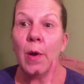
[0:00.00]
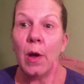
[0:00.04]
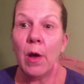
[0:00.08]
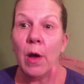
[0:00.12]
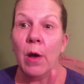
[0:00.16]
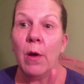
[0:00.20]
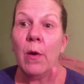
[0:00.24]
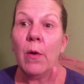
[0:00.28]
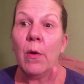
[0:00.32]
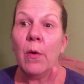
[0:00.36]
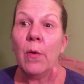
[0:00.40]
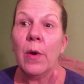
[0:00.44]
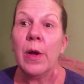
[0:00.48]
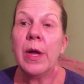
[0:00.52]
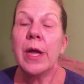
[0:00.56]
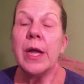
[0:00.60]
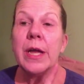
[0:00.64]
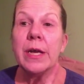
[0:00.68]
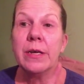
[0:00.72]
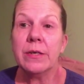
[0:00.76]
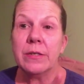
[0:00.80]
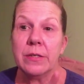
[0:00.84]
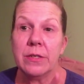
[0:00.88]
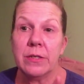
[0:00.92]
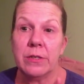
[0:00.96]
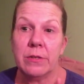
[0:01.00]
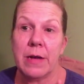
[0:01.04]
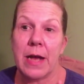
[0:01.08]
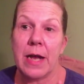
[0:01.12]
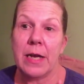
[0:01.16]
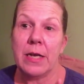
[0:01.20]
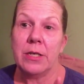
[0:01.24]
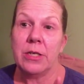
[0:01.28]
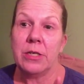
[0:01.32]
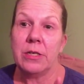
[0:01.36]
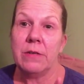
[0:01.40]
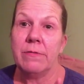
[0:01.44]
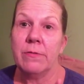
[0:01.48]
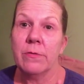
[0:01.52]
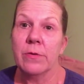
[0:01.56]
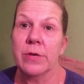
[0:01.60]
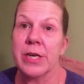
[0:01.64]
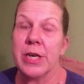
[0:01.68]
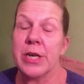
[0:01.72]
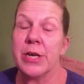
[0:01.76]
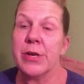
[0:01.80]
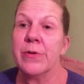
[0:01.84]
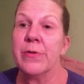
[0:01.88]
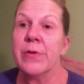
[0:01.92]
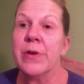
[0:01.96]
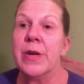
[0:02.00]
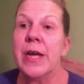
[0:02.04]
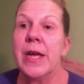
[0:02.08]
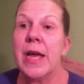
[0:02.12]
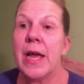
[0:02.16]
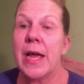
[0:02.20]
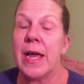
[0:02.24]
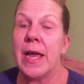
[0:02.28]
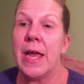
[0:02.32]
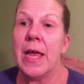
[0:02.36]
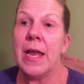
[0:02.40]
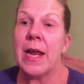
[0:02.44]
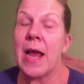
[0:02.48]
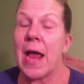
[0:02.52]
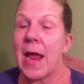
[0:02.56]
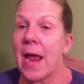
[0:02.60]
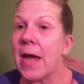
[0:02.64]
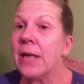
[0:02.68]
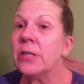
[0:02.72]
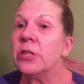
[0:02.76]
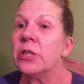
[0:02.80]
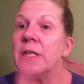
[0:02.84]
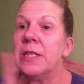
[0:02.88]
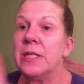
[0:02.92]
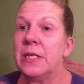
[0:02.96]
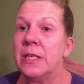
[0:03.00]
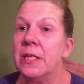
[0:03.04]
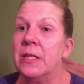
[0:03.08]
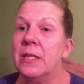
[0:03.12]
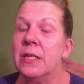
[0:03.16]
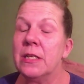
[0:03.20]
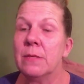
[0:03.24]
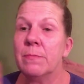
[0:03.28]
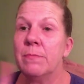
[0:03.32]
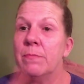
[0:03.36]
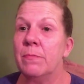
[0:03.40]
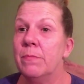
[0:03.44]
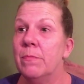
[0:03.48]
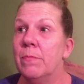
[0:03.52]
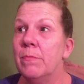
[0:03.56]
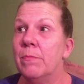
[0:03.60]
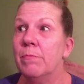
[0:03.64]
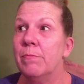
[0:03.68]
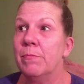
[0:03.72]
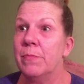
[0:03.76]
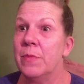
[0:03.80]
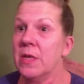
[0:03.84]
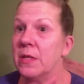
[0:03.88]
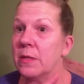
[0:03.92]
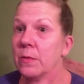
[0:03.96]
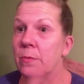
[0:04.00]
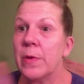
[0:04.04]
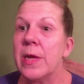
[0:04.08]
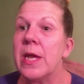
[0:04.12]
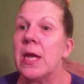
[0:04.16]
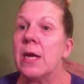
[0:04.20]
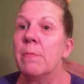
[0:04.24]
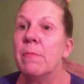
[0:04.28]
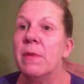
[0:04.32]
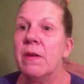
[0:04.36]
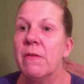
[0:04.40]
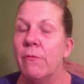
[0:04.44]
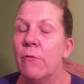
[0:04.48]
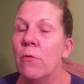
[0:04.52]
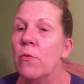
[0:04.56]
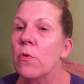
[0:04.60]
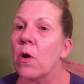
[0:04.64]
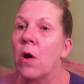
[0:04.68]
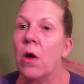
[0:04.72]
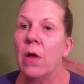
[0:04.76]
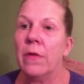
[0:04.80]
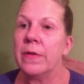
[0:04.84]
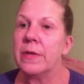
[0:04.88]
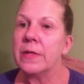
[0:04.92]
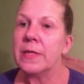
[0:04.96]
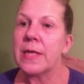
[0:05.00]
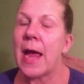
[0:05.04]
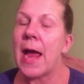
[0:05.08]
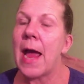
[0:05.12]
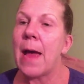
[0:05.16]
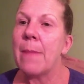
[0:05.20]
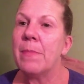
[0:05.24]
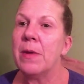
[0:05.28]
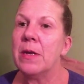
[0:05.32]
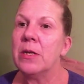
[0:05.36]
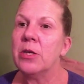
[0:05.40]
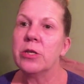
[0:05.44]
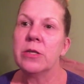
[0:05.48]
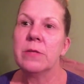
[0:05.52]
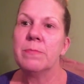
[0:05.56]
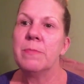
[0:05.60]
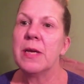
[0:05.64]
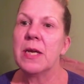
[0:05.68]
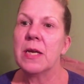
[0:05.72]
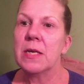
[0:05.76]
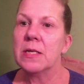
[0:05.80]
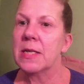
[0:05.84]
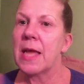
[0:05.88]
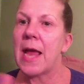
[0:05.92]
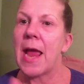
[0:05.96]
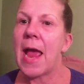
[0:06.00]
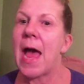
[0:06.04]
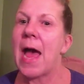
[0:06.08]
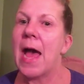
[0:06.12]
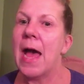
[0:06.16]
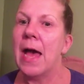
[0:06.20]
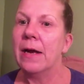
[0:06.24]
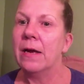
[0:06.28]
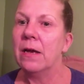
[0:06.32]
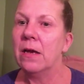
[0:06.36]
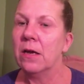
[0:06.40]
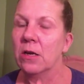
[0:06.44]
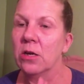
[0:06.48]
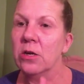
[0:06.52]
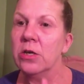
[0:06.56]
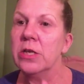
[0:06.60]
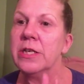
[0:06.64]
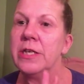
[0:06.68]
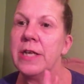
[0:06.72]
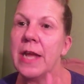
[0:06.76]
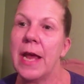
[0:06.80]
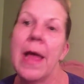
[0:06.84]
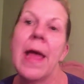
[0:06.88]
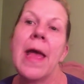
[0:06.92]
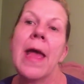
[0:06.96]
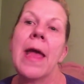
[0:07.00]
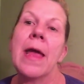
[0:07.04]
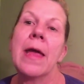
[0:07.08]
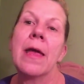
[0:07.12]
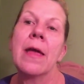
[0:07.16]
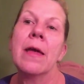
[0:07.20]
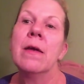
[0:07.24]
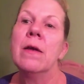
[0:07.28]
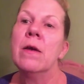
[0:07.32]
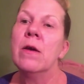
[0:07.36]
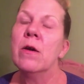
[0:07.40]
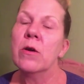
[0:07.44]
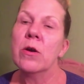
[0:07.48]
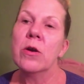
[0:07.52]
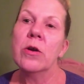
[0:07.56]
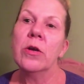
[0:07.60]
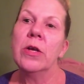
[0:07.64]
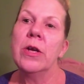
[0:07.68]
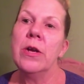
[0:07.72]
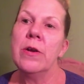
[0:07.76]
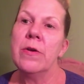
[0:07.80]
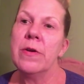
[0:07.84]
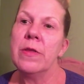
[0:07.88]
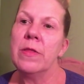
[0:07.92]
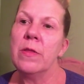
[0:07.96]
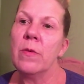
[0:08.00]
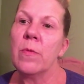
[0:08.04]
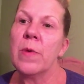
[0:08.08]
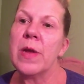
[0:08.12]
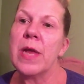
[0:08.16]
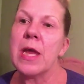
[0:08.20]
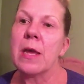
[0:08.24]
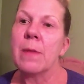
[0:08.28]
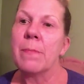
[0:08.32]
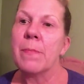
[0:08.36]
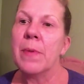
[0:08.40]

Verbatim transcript: Oh, here's a strategy for you, and I actually did this week before all this happened, just because I had a good day earlier in the week.